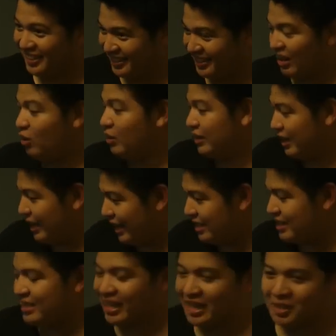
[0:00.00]
All the
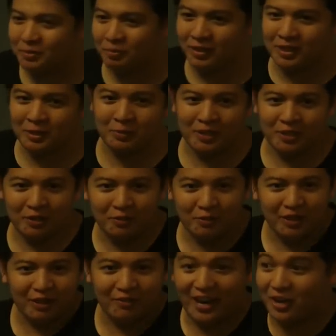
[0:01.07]
lights, yes. Plus, especially if you
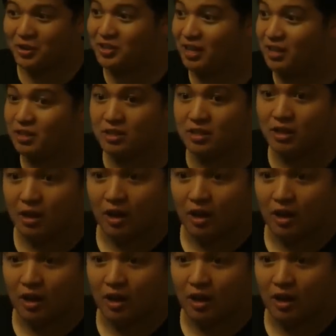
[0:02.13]
have hair stunts.